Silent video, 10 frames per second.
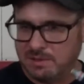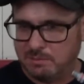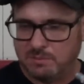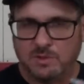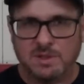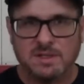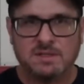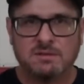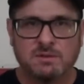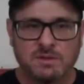between
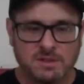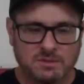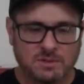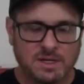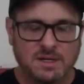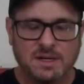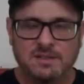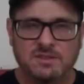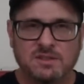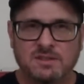these these three
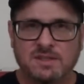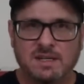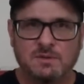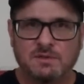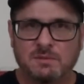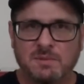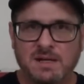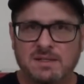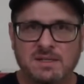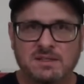guns, anywhere from
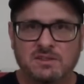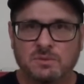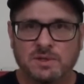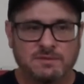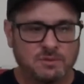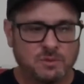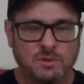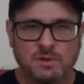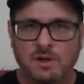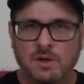18 to
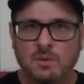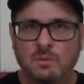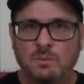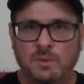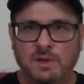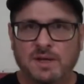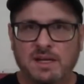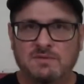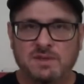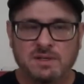24, with
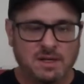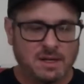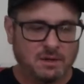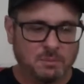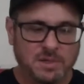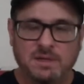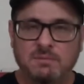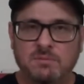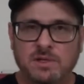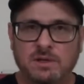HVLP,
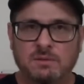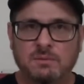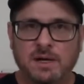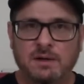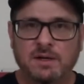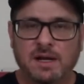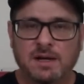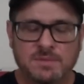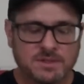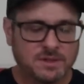you know, air
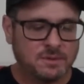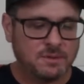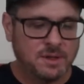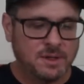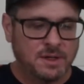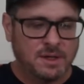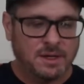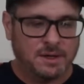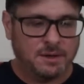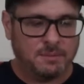caps. So,
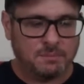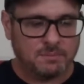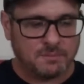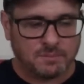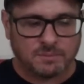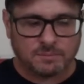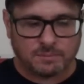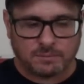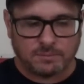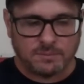um,
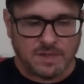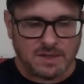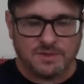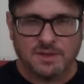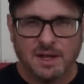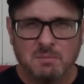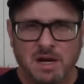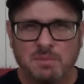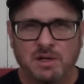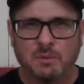so that
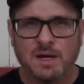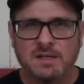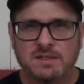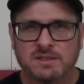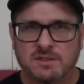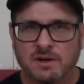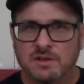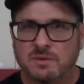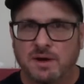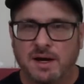might be a range to start
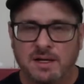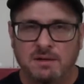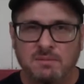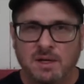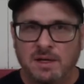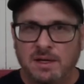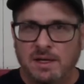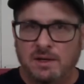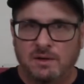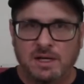trying.
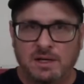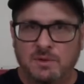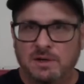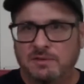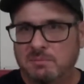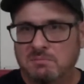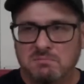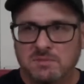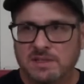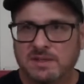You know, anywhere from
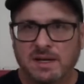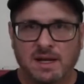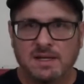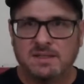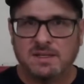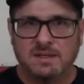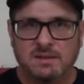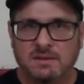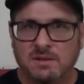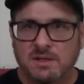let's say 18
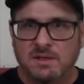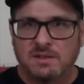to to